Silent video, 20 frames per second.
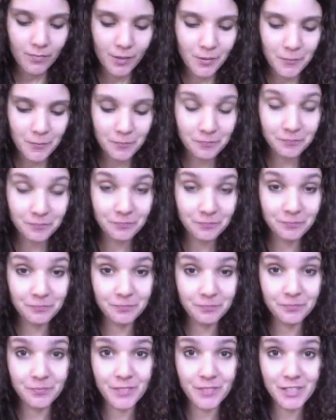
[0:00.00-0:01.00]

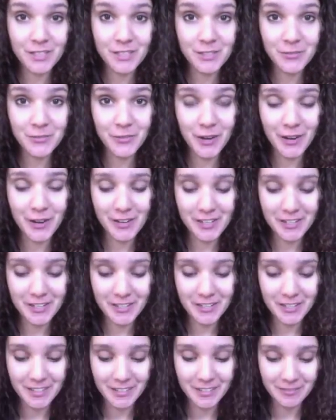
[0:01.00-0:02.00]
It's very
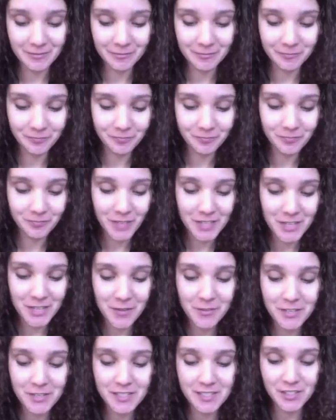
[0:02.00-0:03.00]
good. I
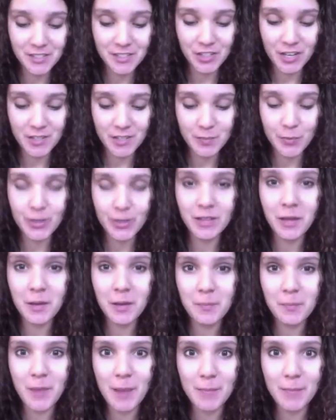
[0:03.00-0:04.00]
definitely suggest put a lot of
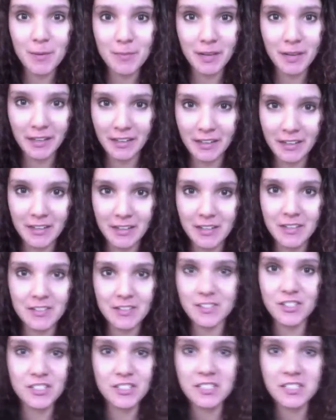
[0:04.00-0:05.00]
peppermint in it. It
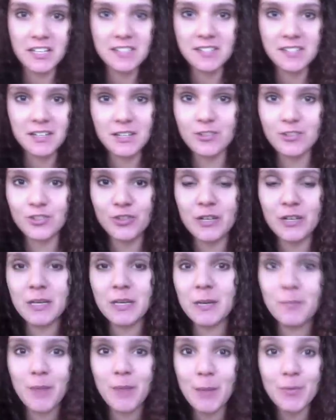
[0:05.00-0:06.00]
just tastes like you're
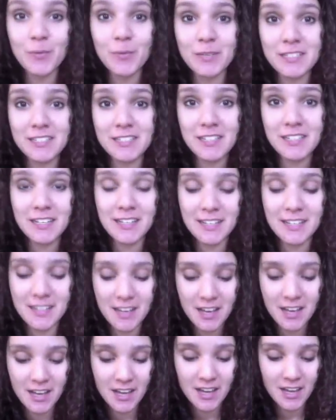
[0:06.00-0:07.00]
drinking peppermint tea.
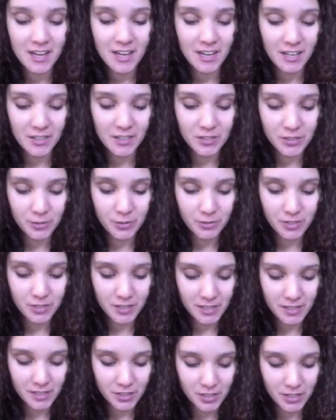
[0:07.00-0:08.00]
It's so
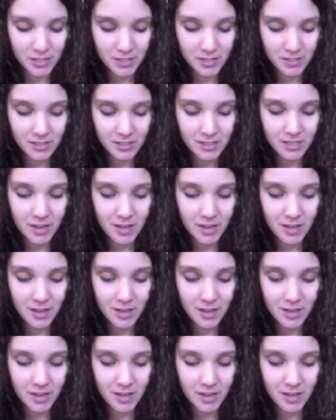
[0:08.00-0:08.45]
delicious.